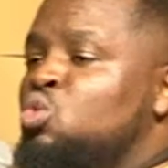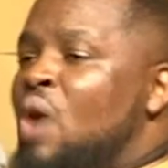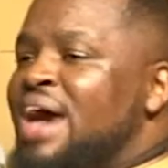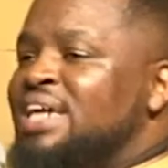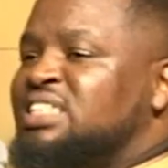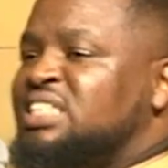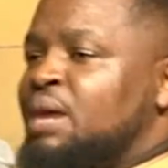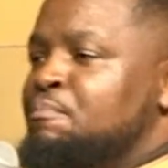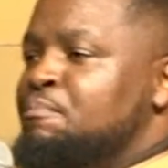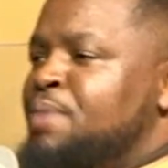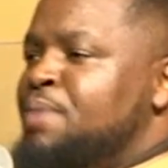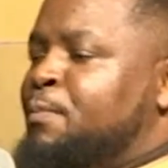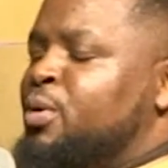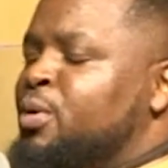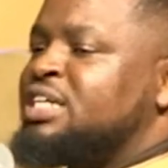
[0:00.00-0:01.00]
why some
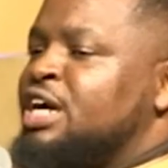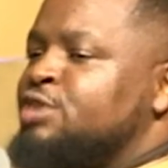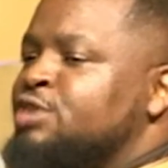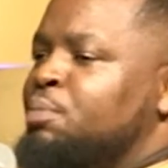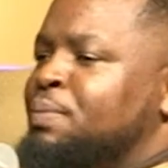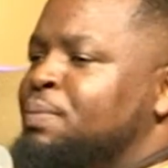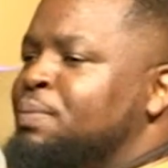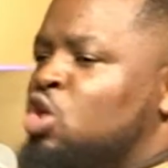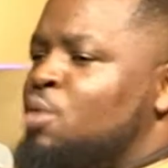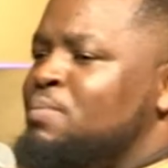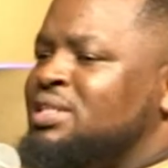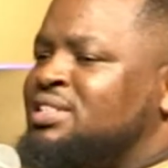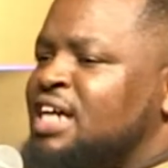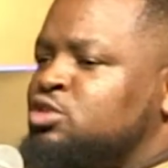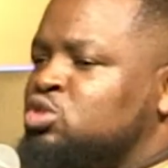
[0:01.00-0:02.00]
people cannot be
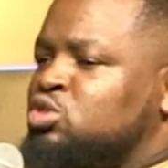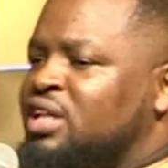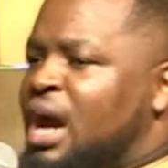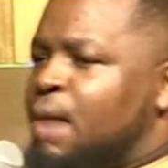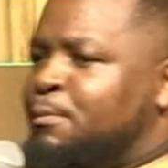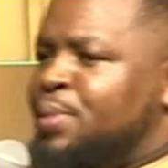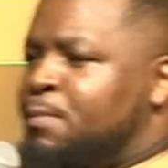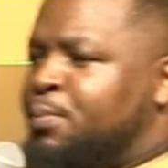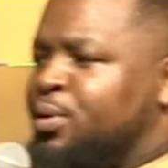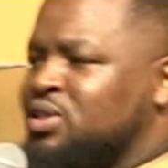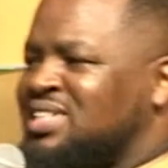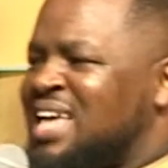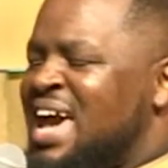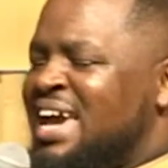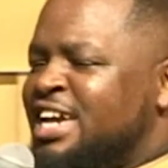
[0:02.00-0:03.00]
committed to their
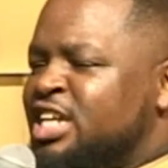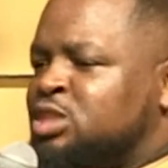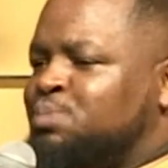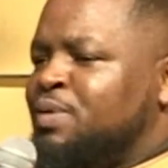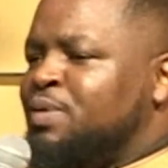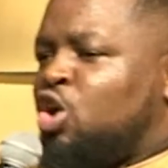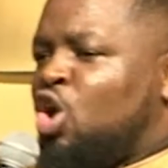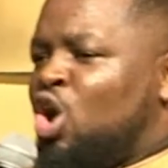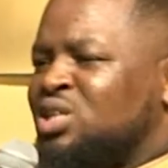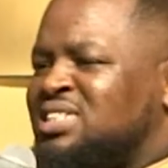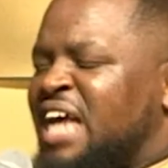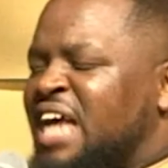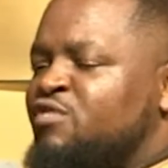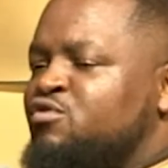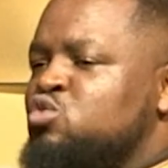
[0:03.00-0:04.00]
purpose is because
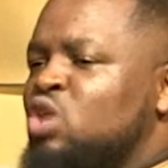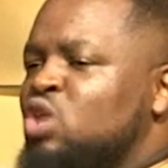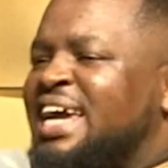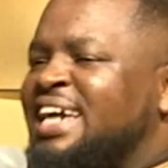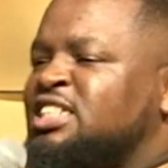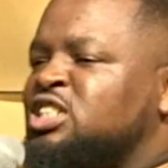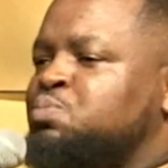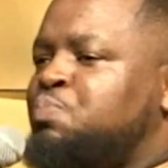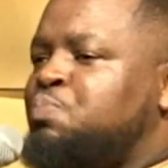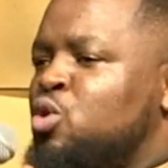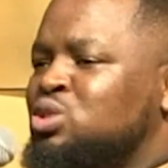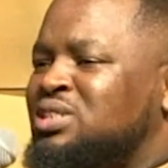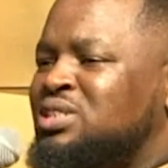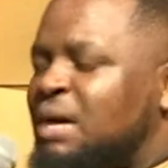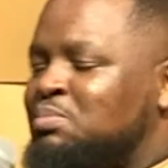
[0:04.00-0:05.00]
they have not
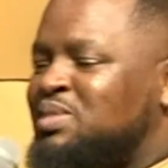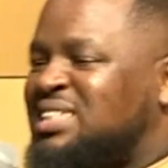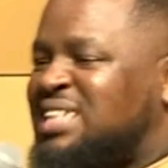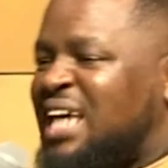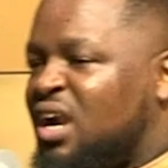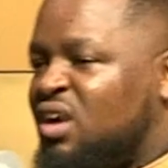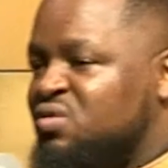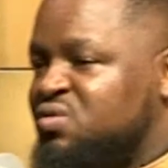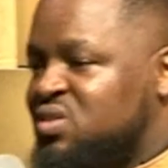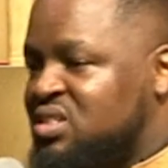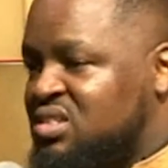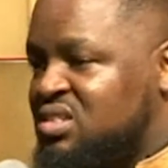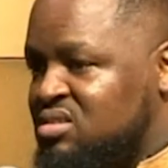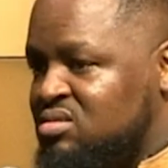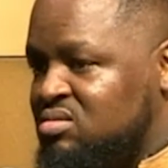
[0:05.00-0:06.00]
exposed
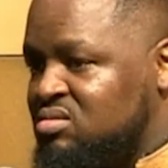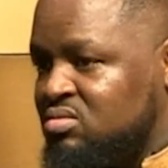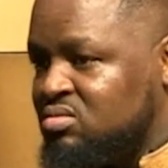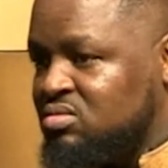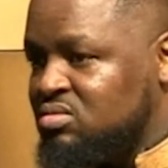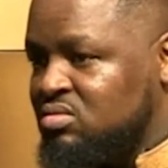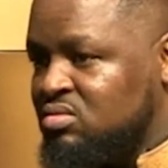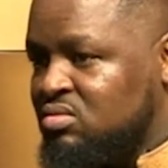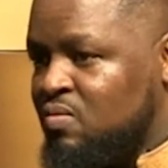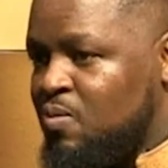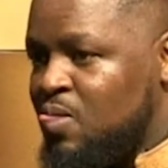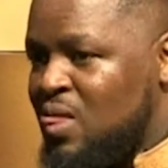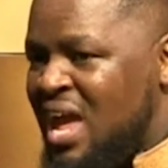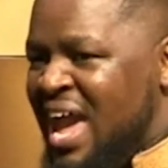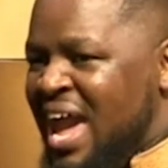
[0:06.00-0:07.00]
themselves.
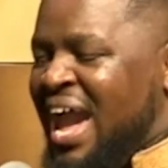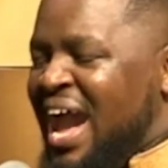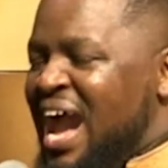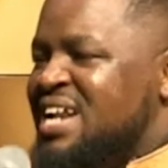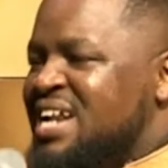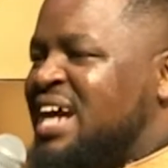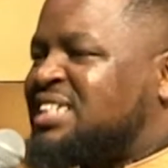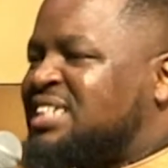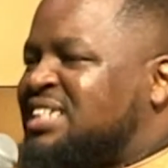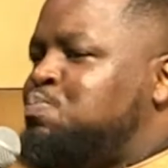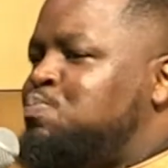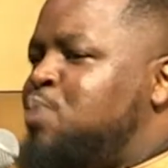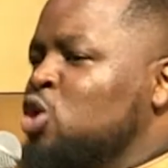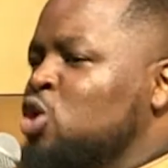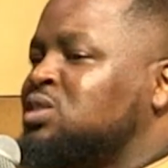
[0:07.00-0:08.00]
An
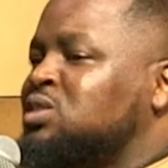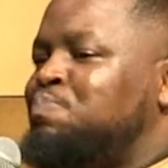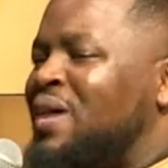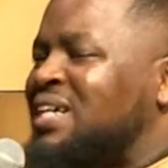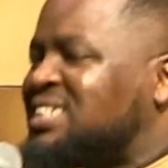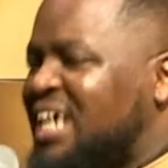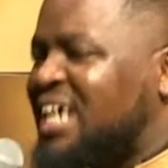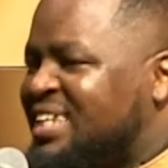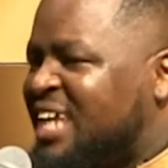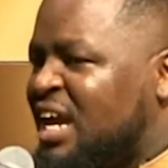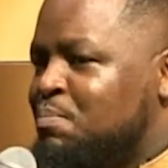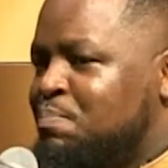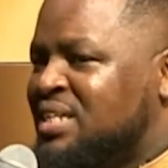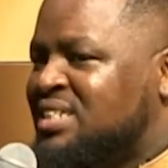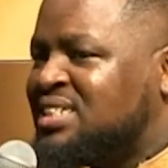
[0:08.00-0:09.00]
exposed person can
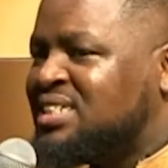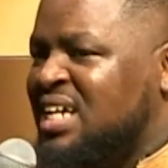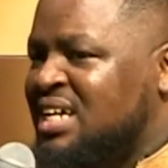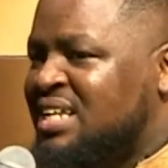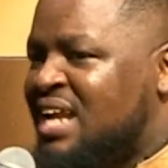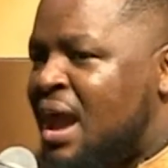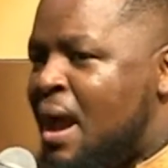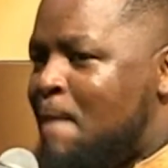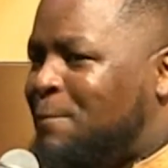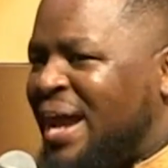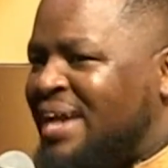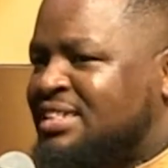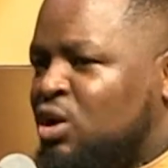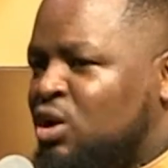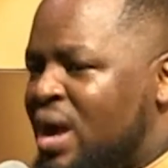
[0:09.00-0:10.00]
be seen
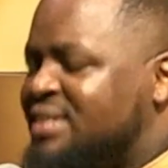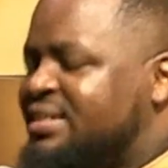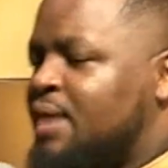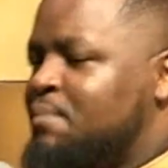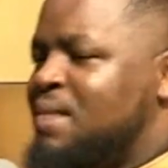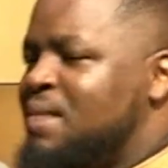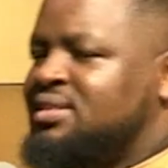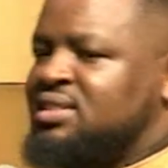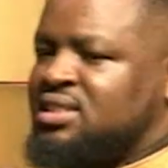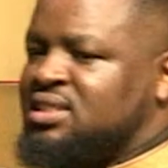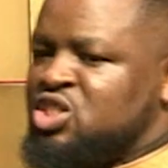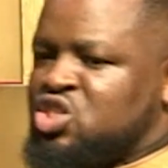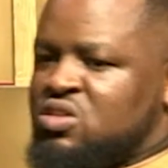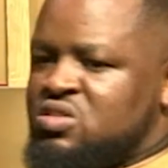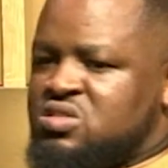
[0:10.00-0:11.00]
by the way they make
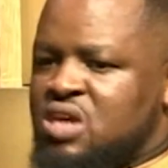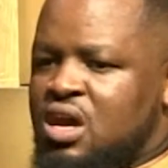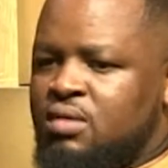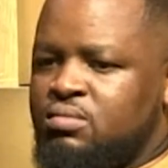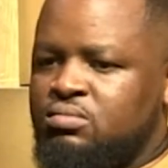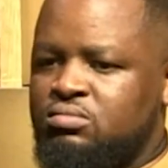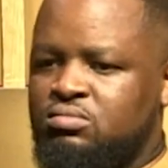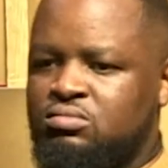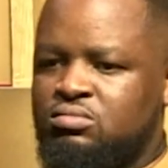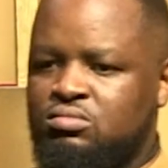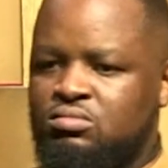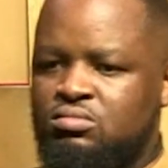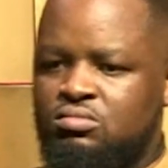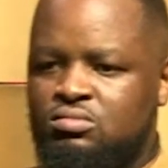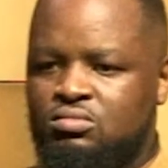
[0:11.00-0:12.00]
decisions.
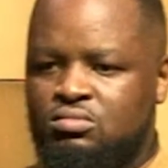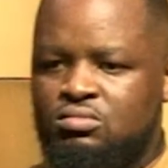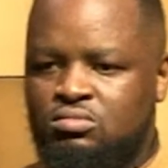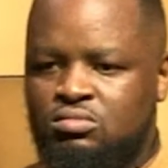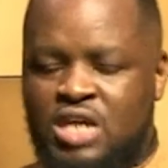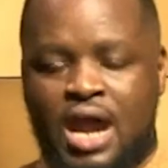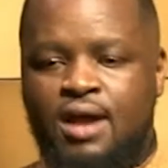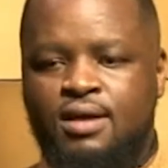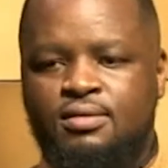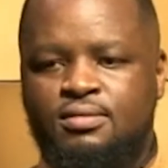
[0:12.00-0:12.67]
Yeah.